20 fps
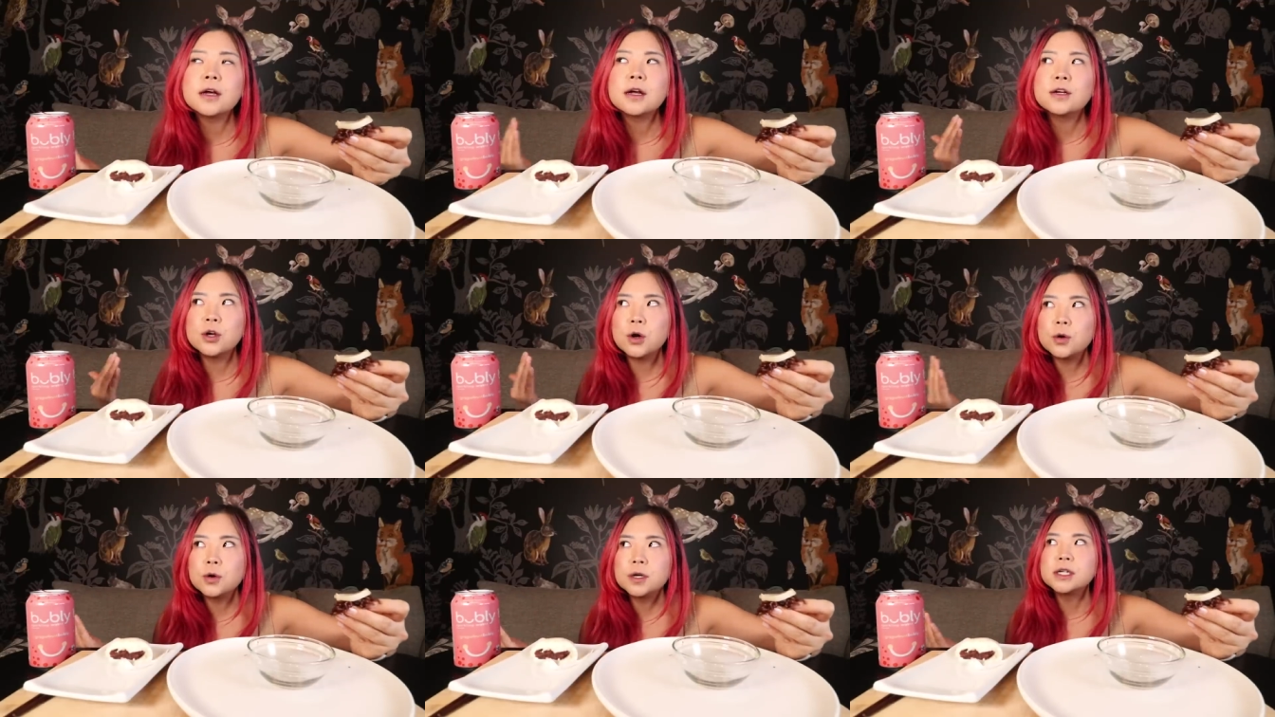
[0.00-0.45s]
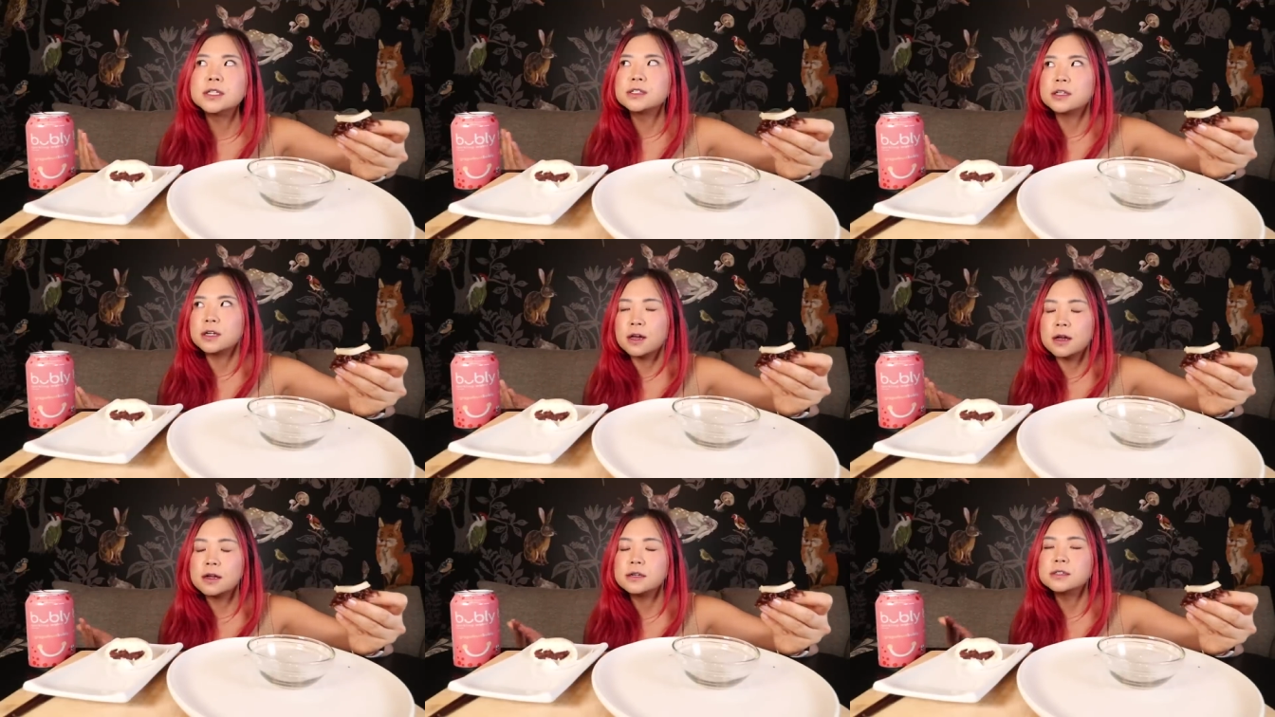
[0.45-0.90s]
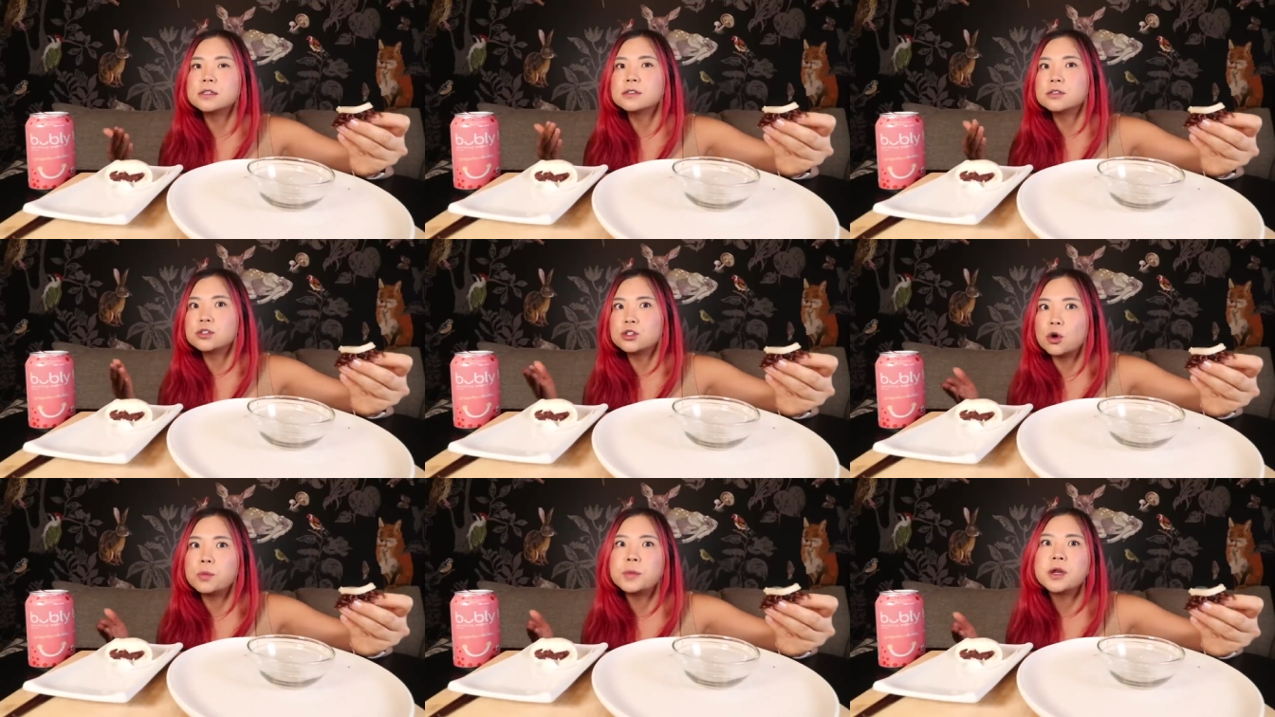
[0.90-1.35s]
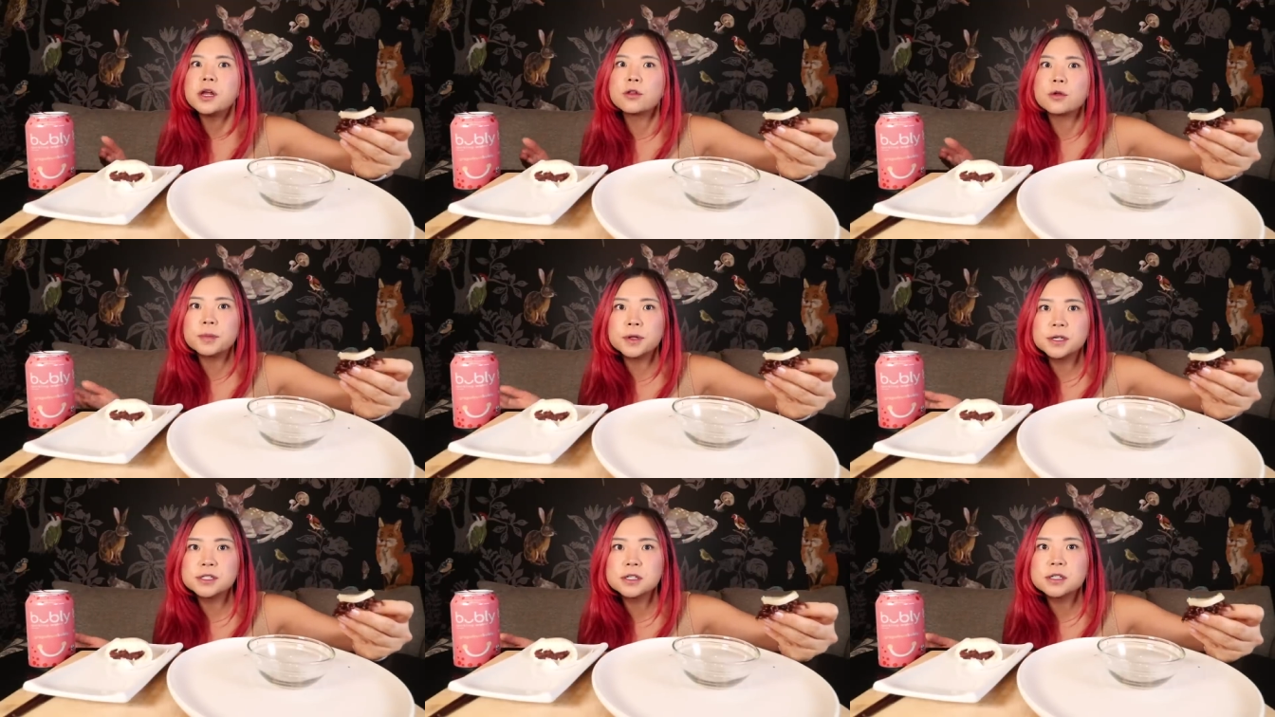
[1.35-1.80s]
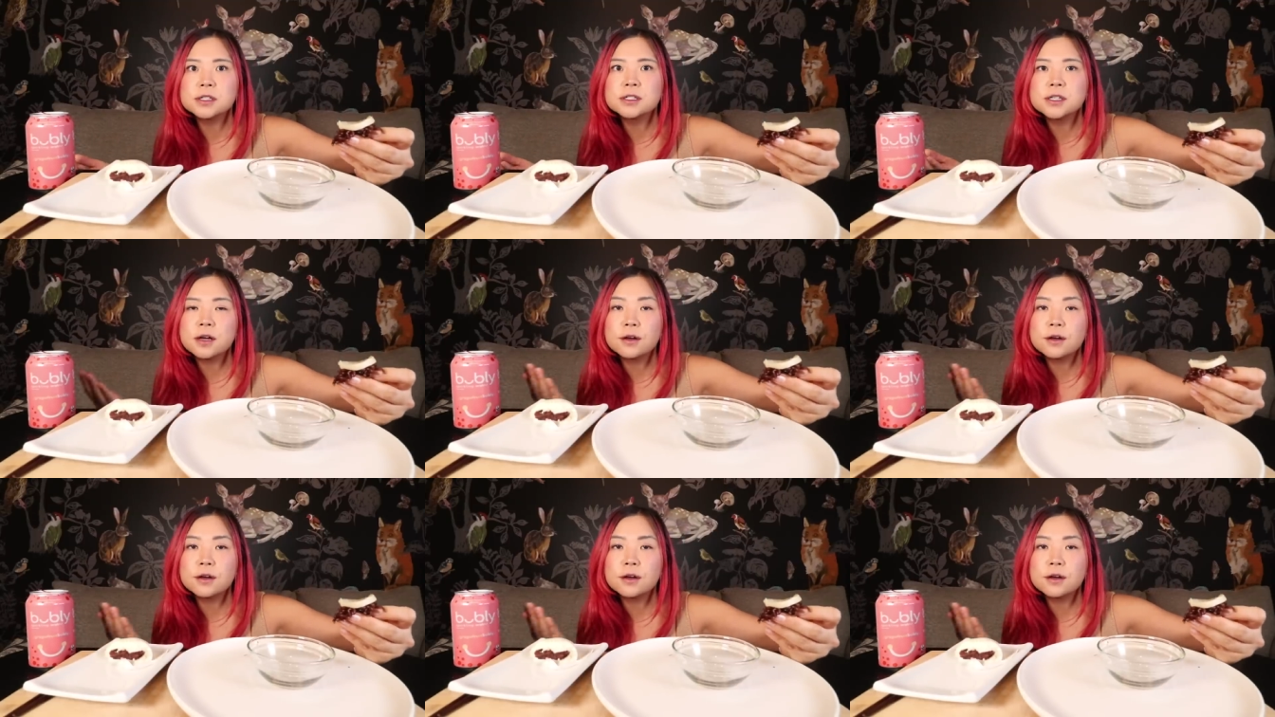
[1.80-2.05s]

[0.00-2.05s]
I know it is the case in so many other places.